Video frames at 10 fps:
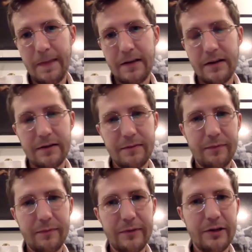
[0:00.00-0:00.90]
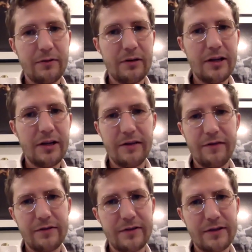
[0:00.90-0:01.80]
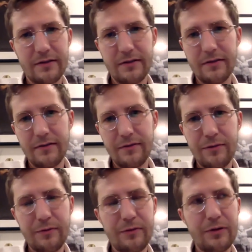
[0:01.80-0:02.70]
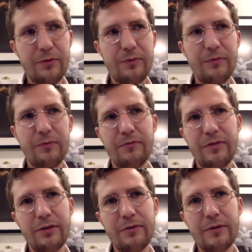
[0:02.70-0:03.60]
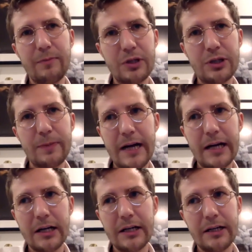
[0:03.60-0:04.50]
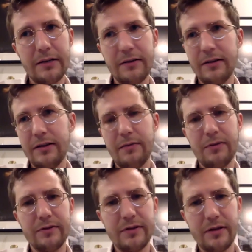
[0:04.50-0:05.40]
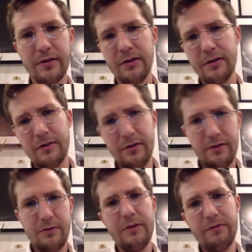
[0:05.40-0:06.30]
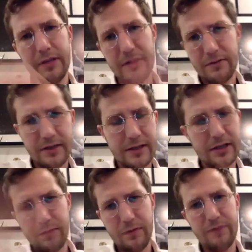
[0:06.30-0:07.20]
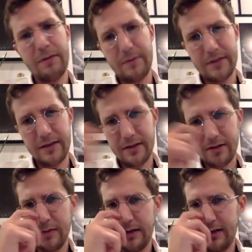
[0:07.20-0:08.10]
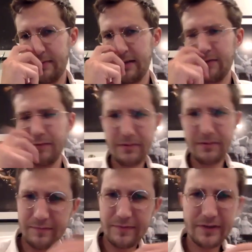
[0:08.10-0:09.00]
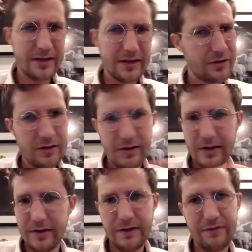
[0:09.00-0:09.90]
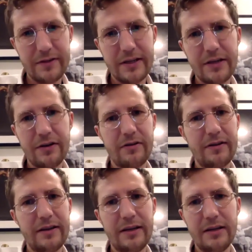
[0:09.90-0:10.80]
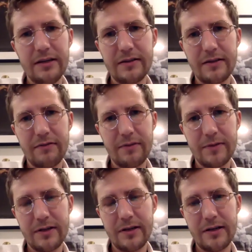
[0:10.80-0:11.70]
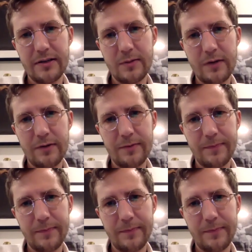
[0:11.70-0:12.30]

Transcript: A lot of folks, we push back on in neighborhoods who said, we run this organization, we represent the community. I'm like, well, there's actually a lot of difference here, and that needs to get represented as well.